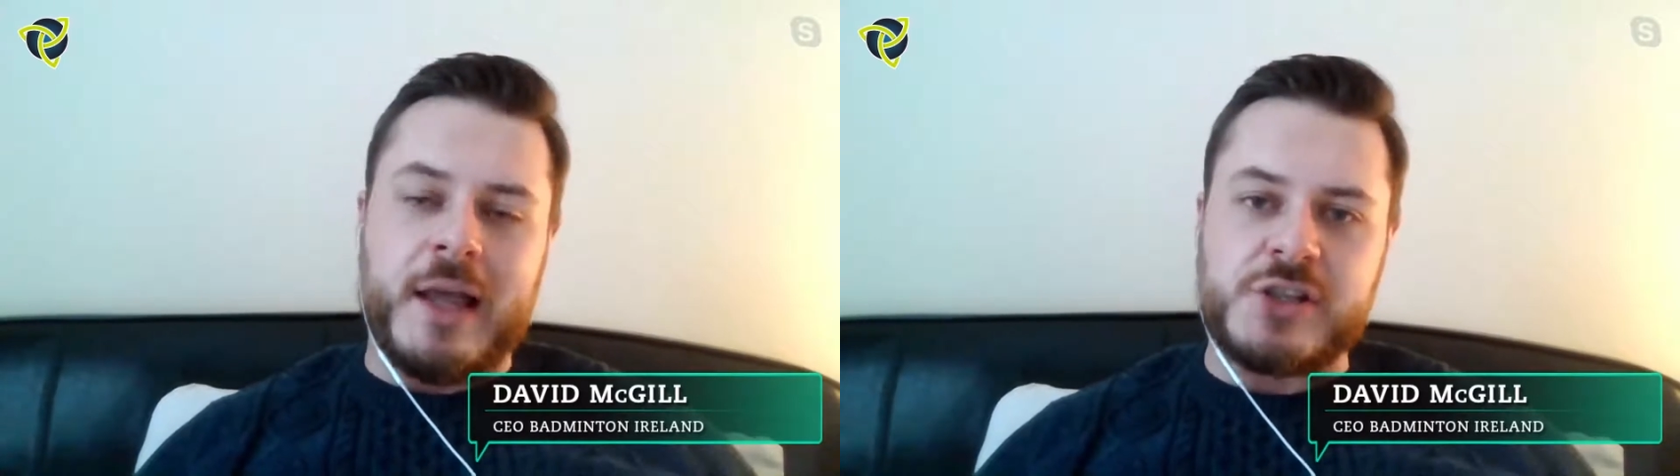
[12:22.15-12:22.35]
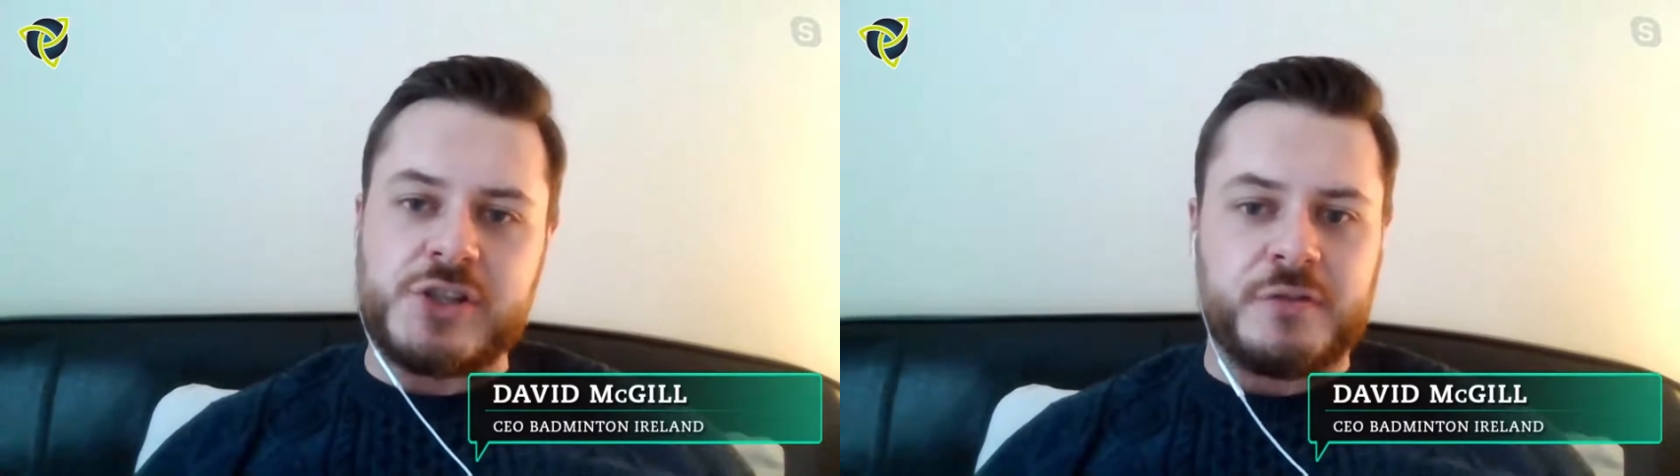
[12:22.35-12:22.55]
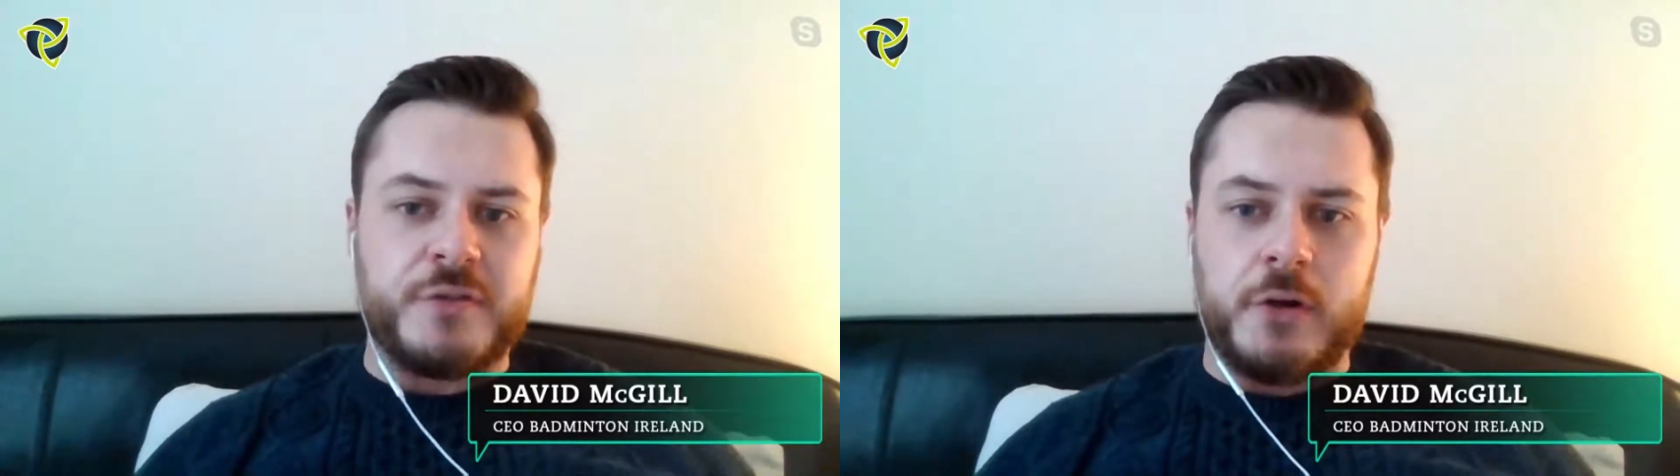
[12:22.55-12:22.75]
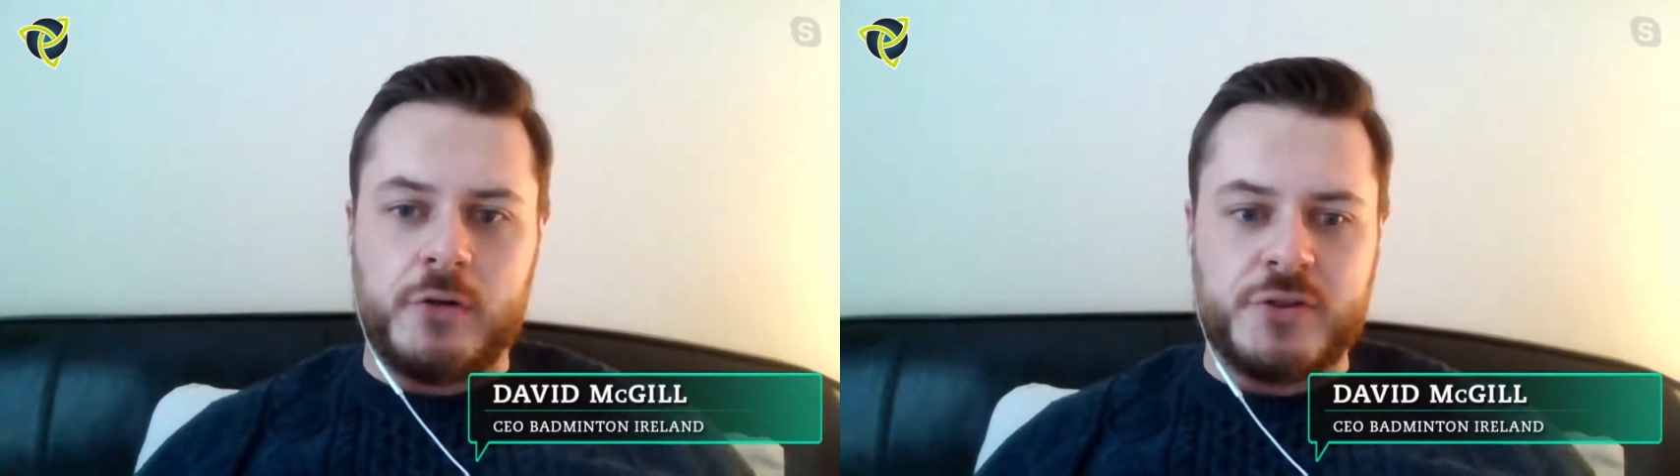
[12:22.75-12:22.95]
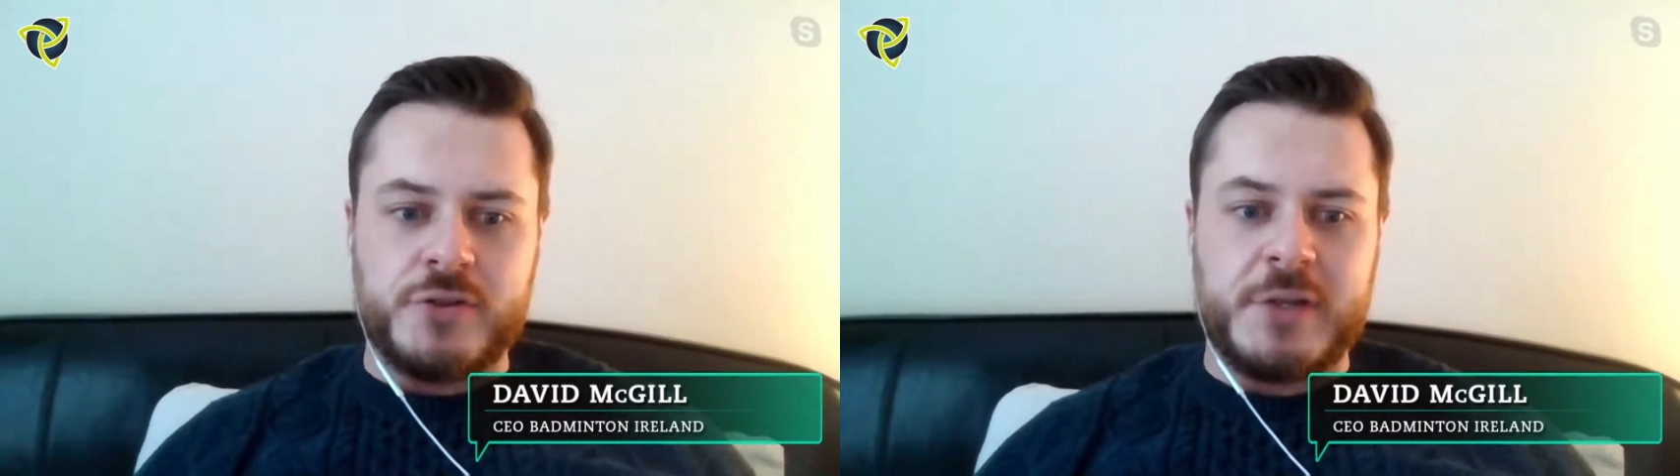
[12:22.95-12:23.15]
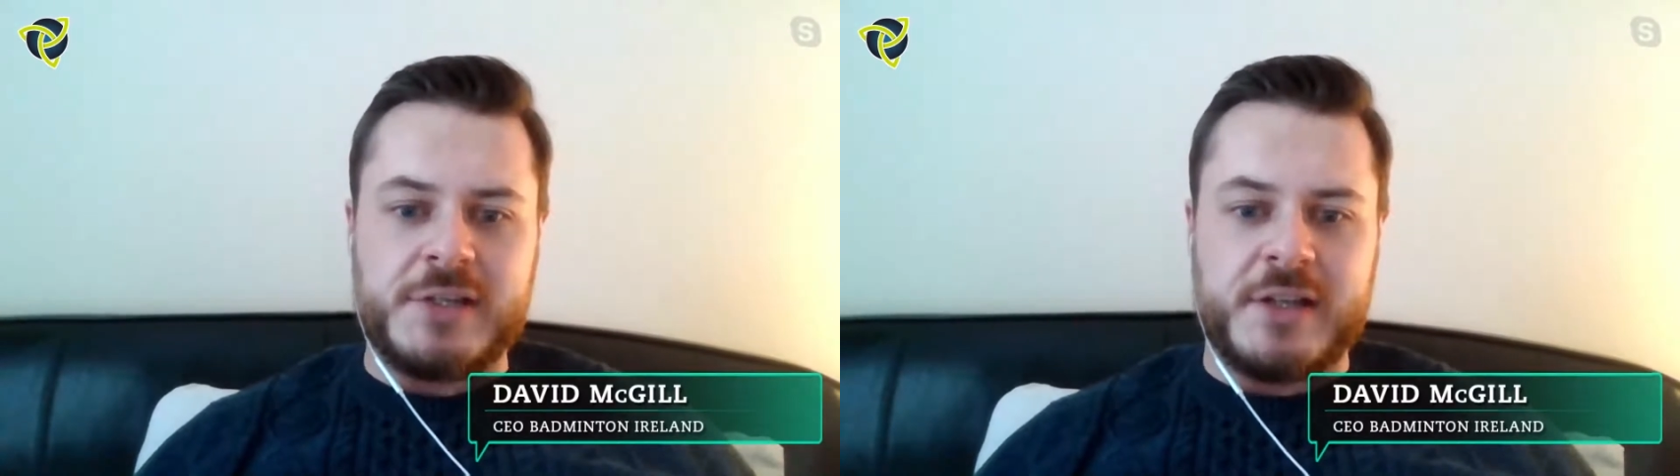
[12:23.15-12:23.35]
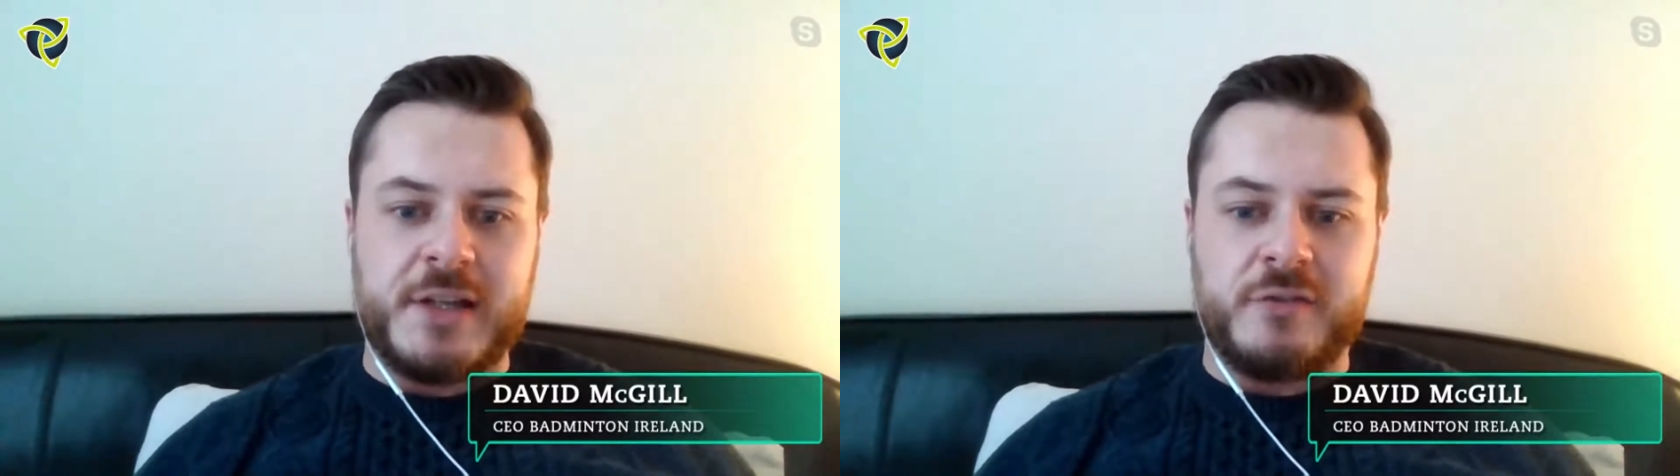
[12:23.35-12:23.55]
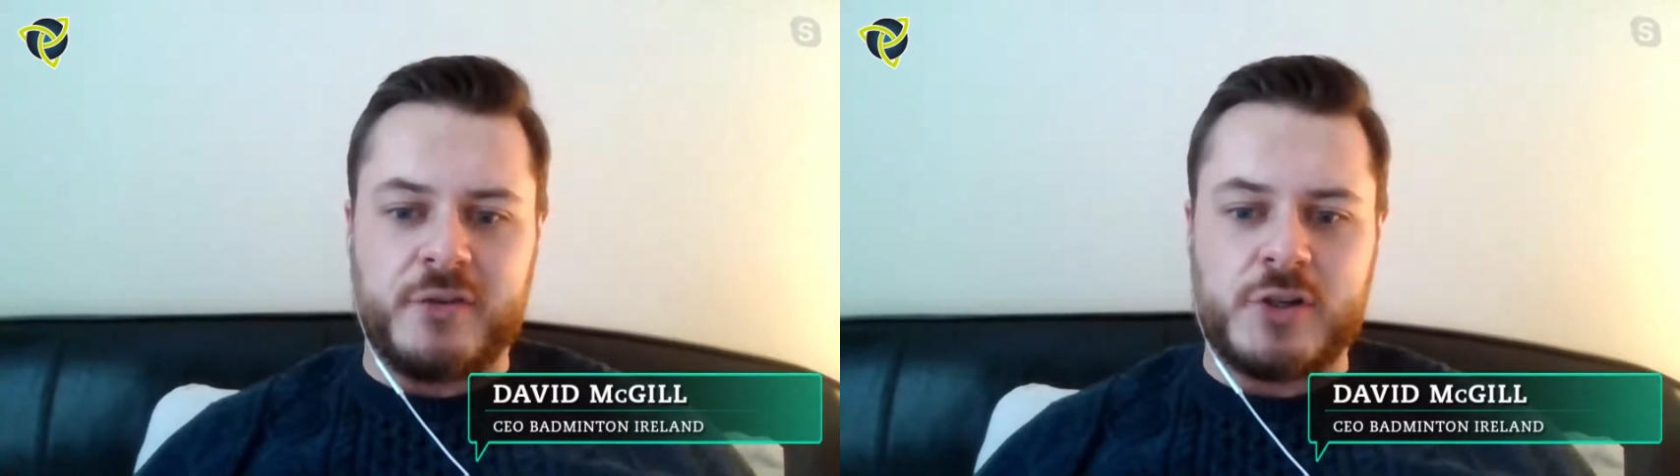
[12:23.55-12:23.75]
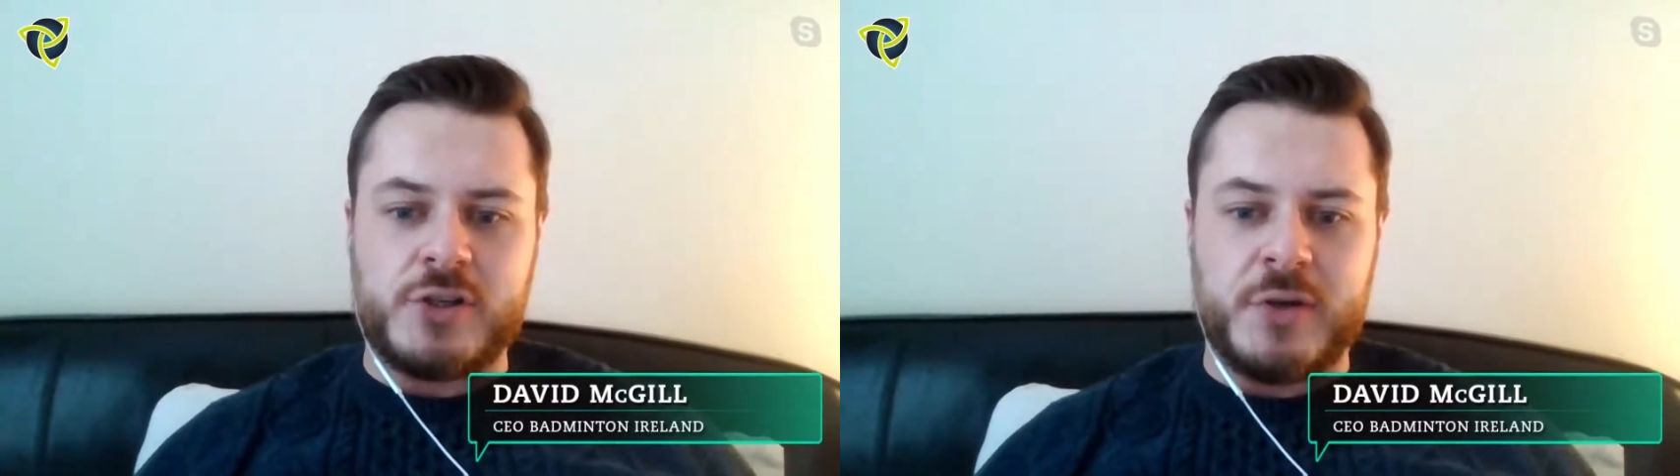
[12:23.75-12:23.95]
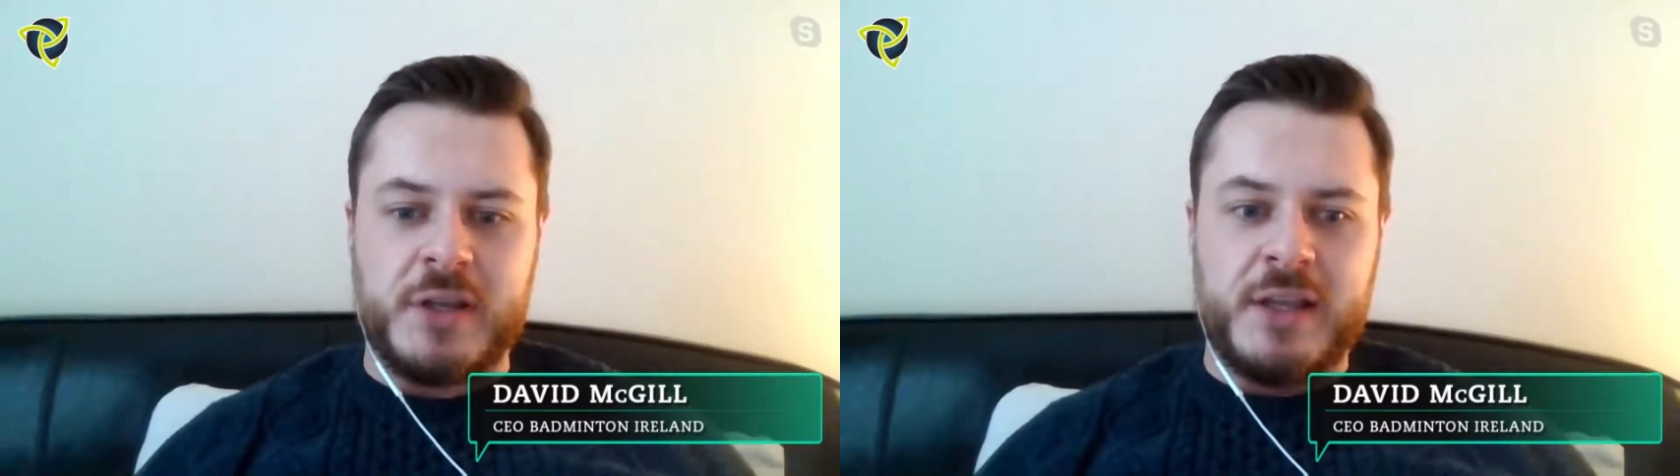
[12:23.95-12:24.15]
last year for our 120th
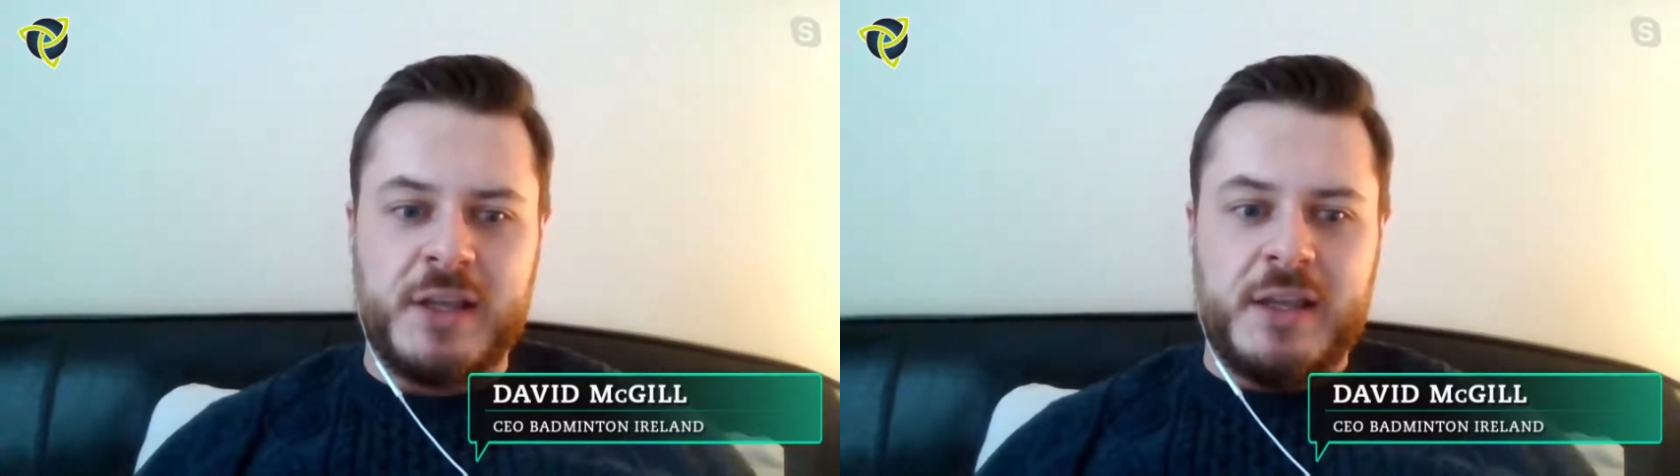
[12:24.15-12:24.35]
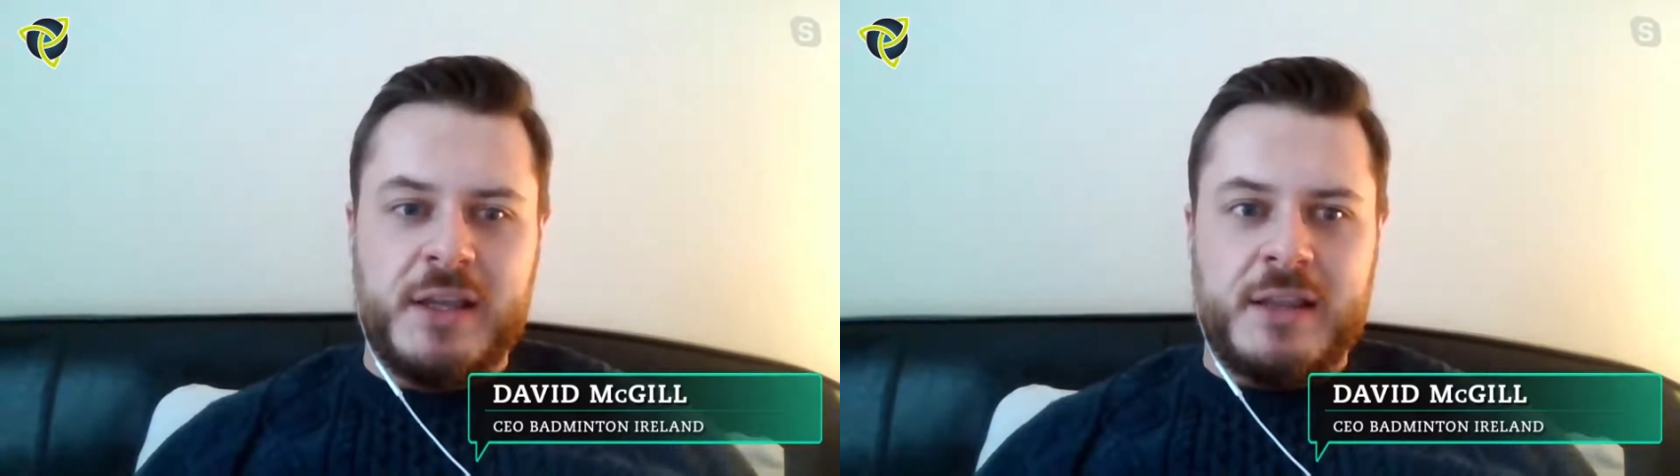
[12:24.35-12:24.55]
anniversary.